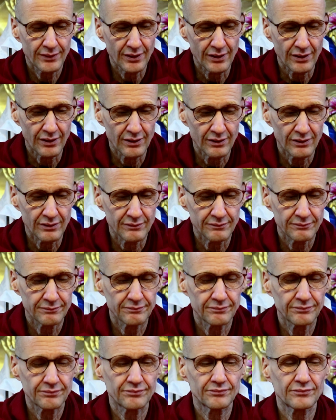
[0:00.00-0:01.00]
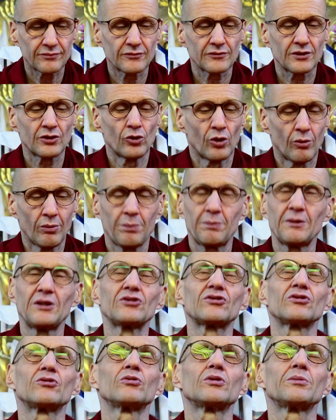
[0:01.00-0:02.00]
A normal
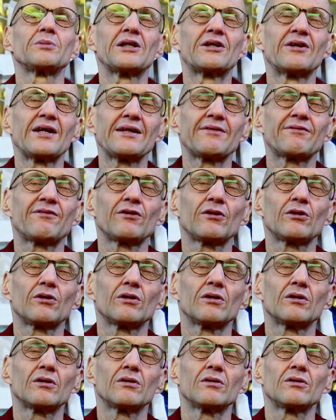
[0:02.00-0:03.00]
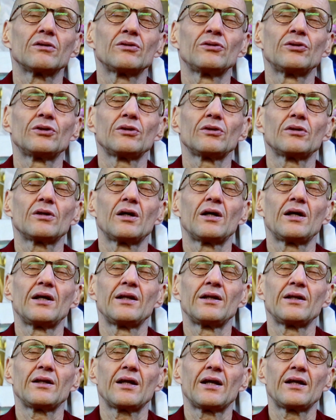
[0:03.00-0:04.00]
person would be grateful,
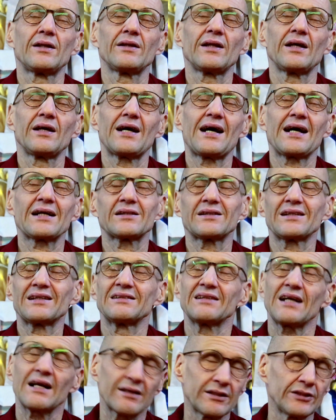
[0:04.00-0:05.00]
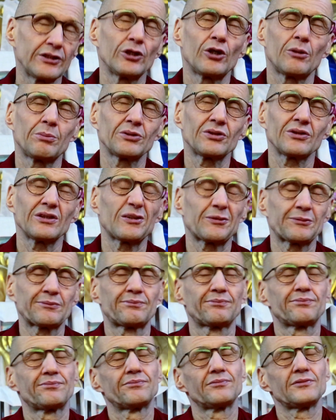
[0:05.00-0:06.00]
and they act exactly the opposite.
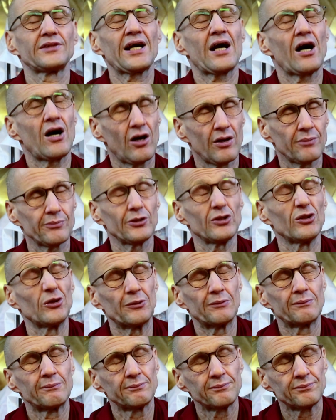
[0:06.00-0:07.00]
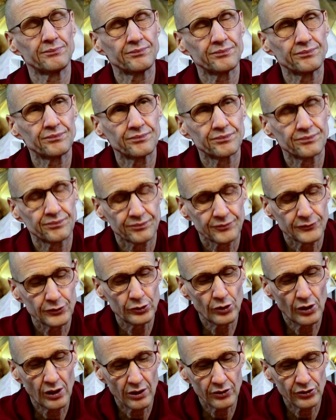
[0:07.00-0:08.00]
They harm you.
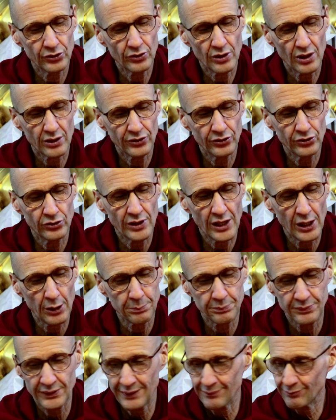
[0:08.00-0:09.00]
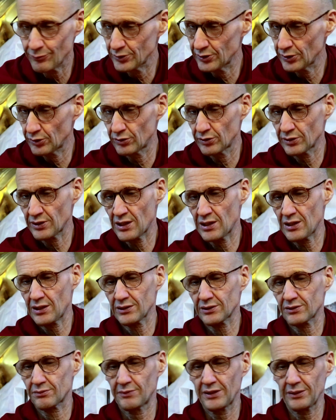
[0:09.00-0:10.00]
You help them with a good
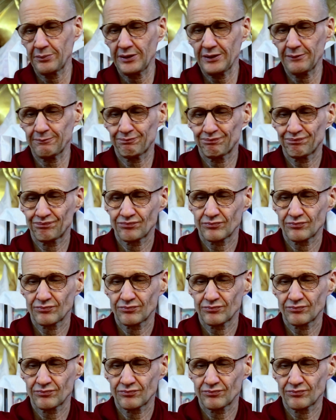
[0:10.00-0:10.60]
heart, maybe